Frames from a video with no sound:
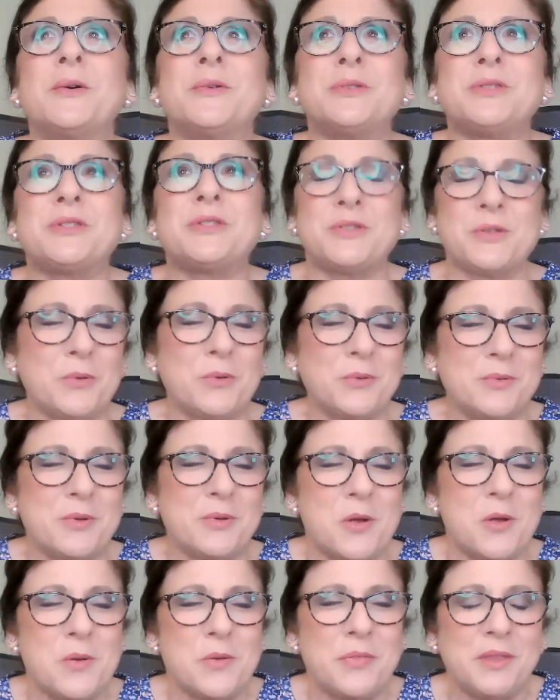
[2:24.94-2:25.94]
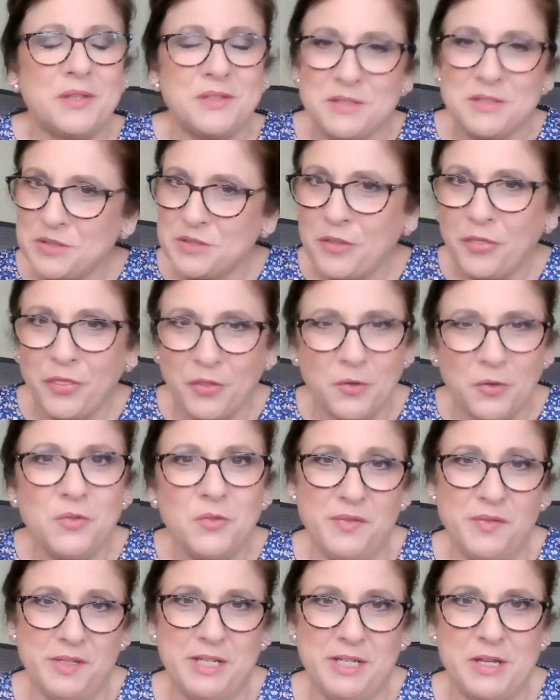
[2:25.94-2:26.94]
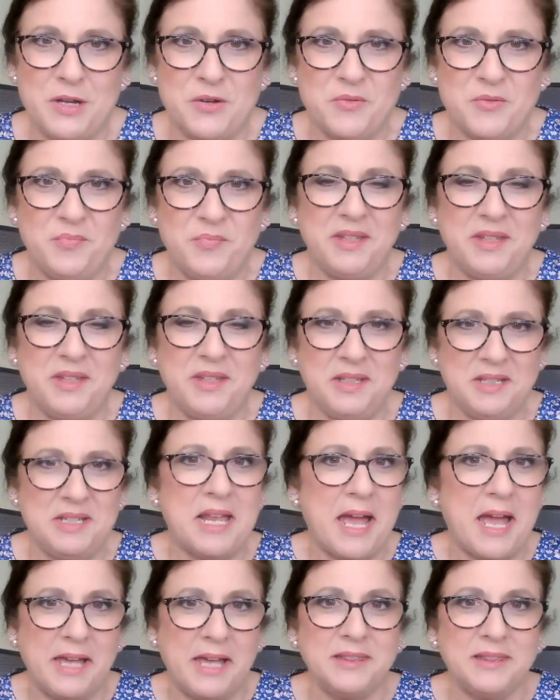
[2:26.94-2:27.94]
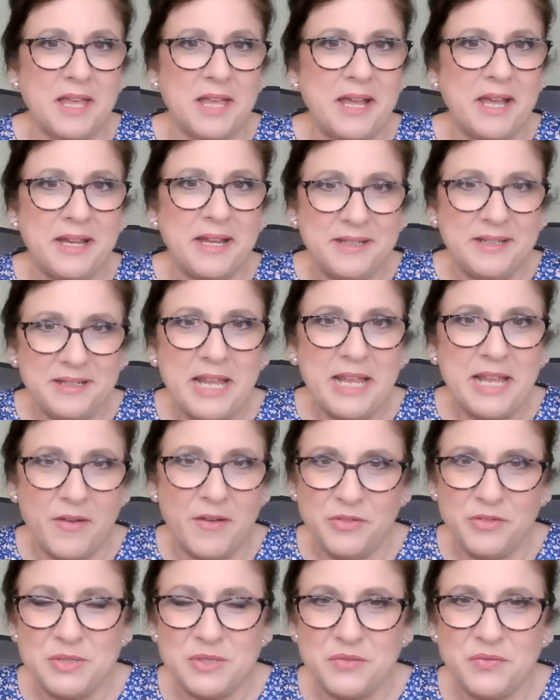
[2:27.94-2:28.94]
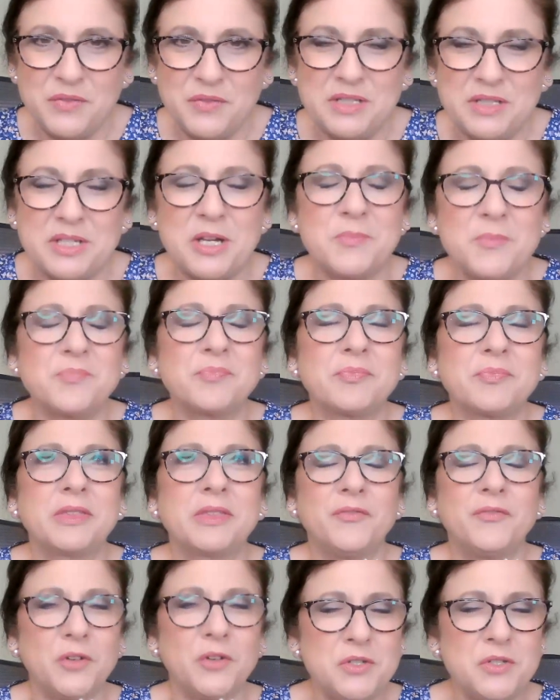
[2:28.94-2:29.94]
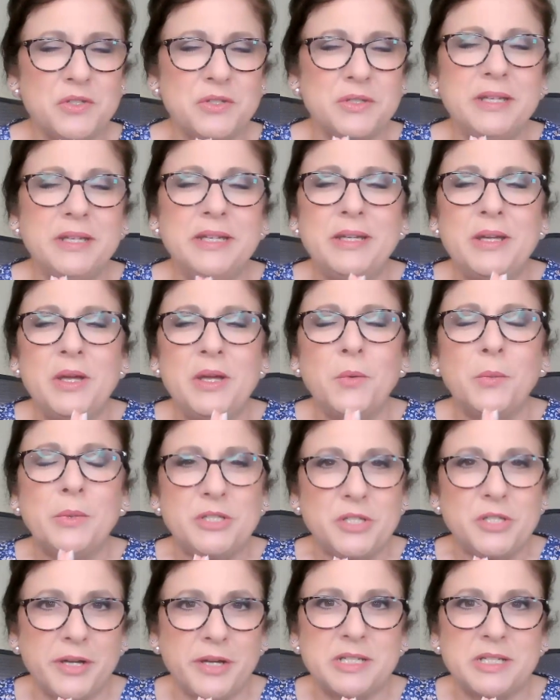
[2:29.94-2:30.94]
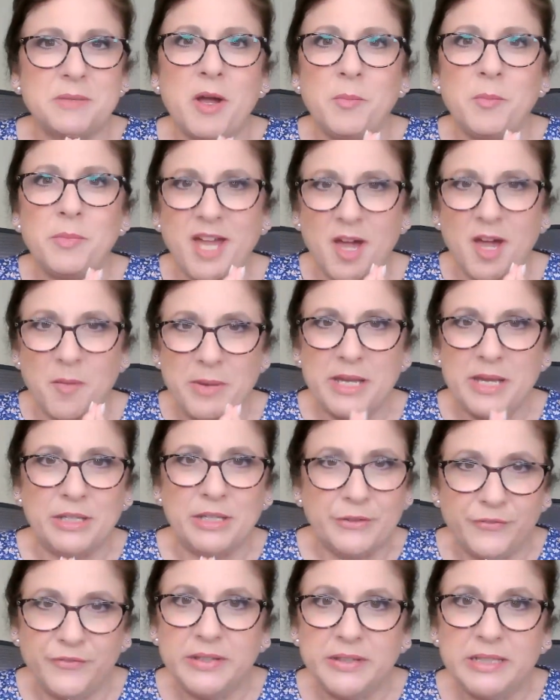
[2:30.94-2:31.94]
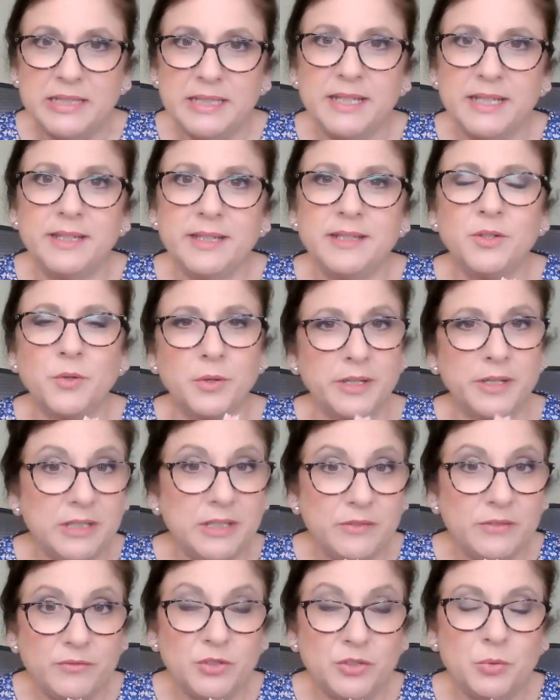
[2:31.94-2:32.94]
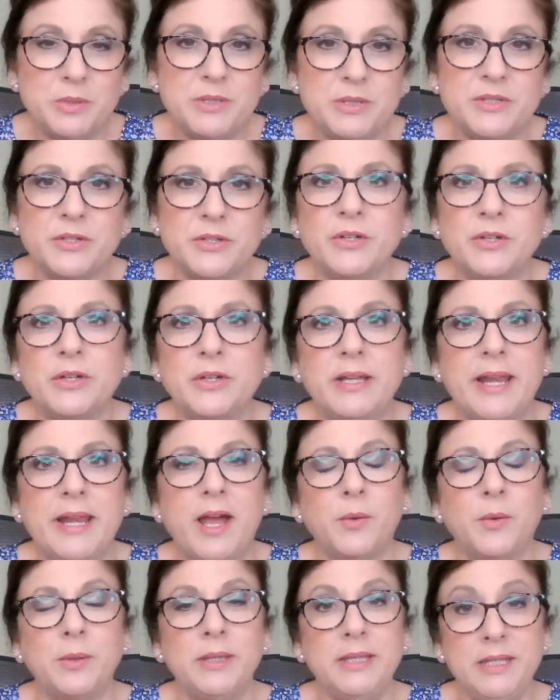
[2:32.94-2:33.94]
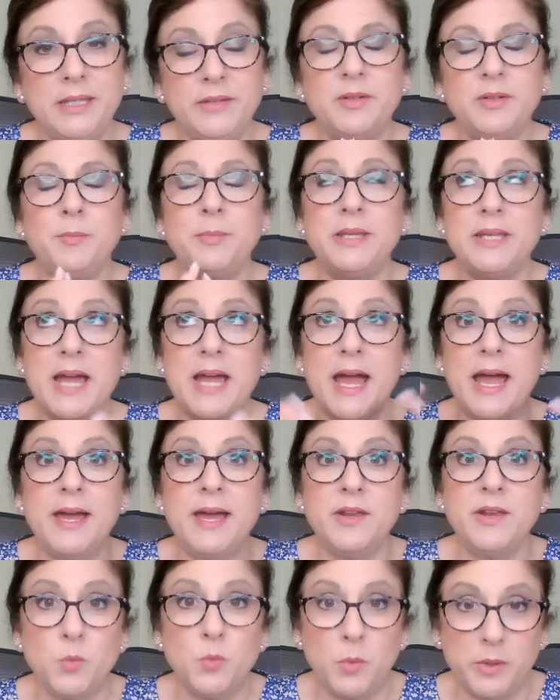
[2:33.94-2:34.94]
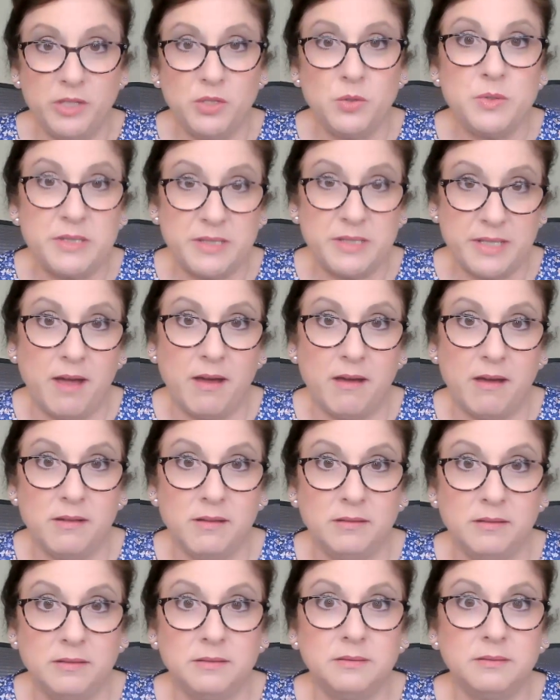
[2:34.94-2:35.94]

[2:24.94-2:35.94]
So this is the third video in online avenues of income. The first, we talked about becoming an affiliate or an influencer and how even beyond what you sell,